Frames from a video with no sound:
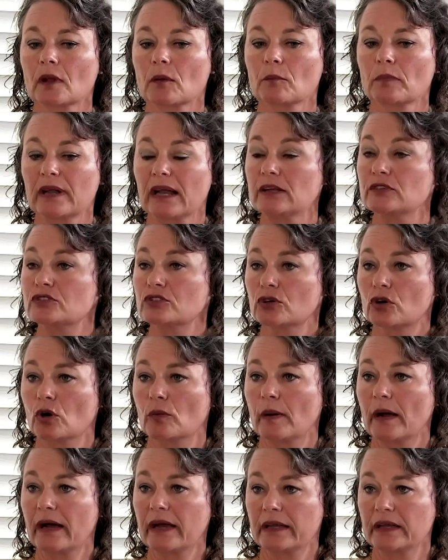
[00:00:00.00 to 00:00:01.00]
But I do go
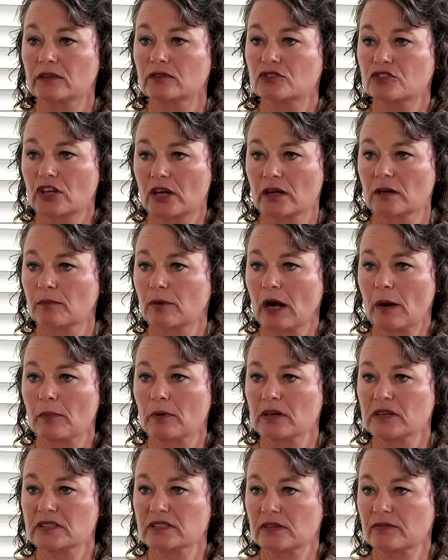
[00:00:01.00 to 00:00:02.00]
by and check
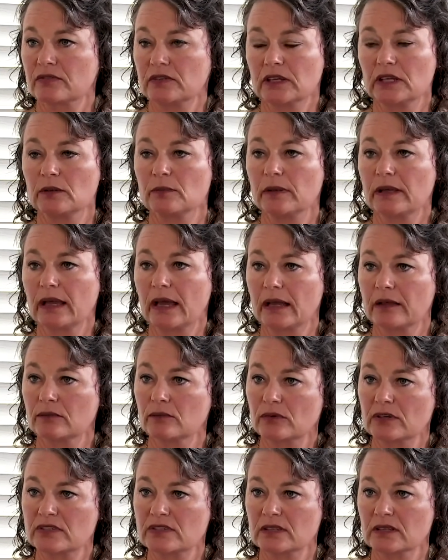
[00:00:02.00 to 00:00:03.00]
properties if need be. I
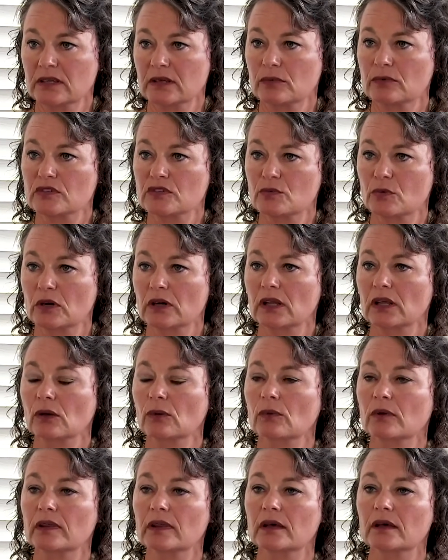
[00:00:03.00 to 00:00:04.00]
recently was working
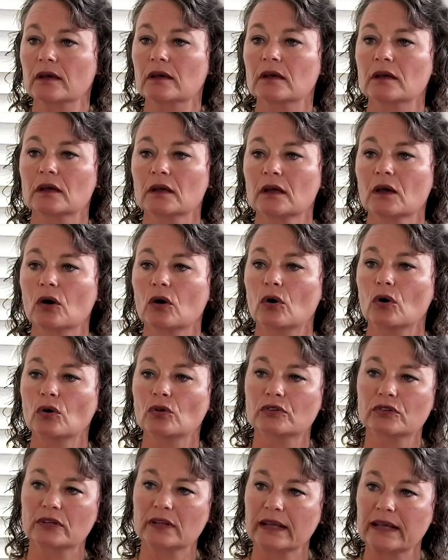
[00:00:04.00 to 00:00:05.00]
with a
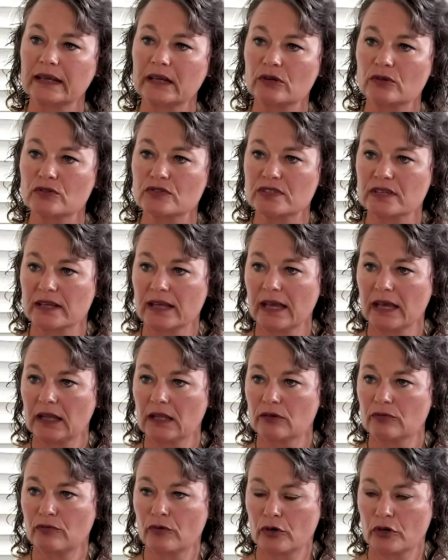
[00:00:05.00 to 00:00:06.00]
older lady who's in
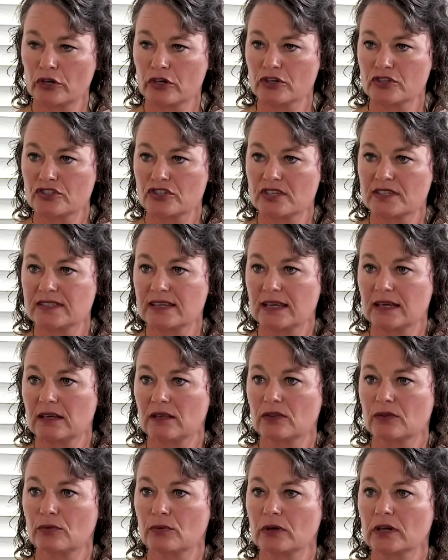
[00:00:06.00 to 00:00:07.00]
California. She's
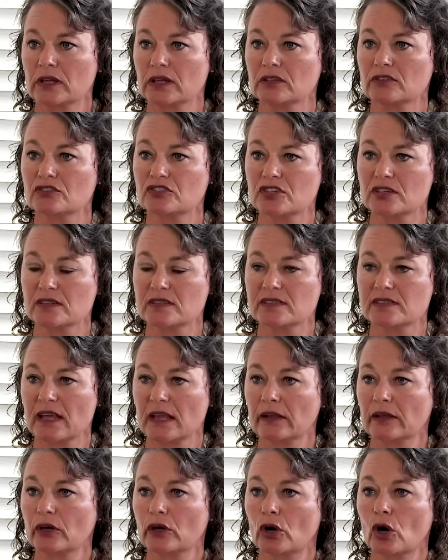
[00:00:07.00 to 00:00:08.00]
83 and she's
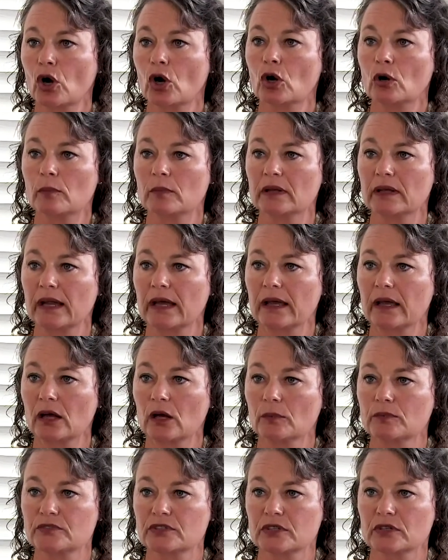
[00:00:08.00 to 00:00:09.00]
selling her home, and I
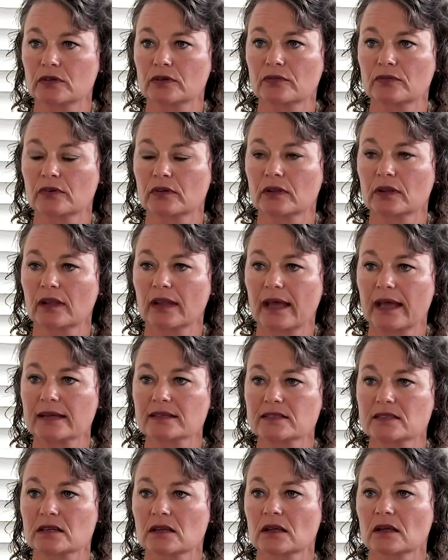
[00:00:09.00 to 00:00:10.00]
helped her for the
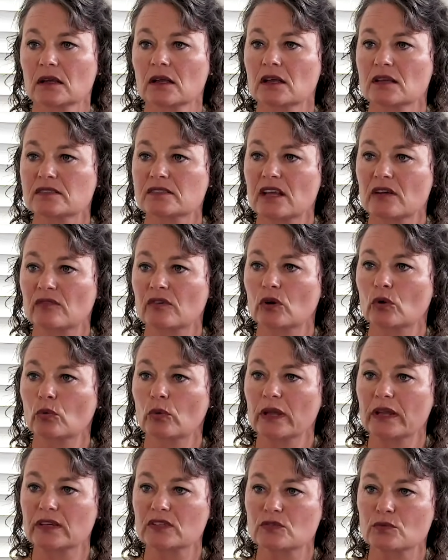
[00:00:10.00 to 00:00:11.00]
last several
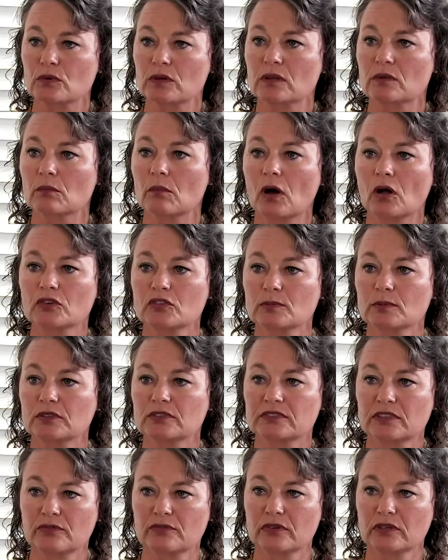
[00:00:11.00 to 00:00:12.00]
weeks with multiple
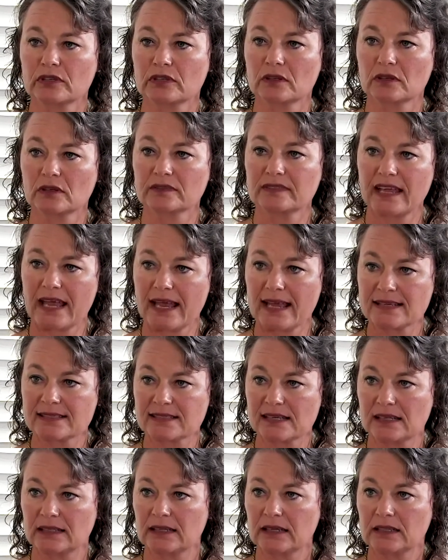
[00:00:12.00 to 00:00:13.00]
different tasks
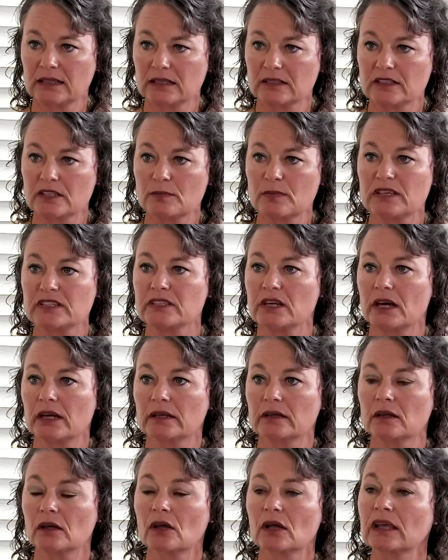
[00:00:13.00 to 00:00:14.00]
that needed to be
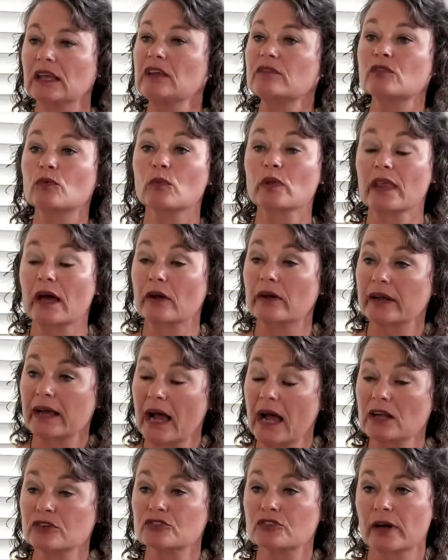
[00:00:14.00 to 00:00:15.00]
done, even without a
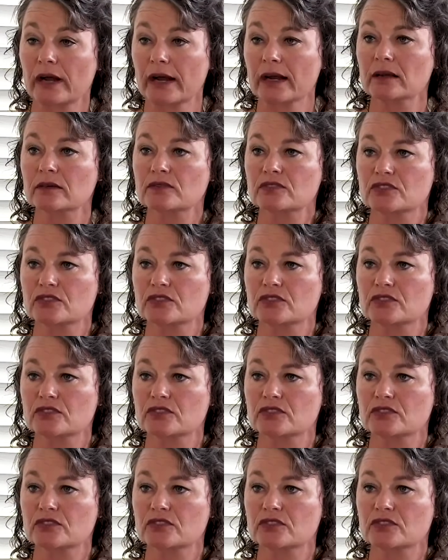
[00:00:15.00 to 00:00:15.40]
contract.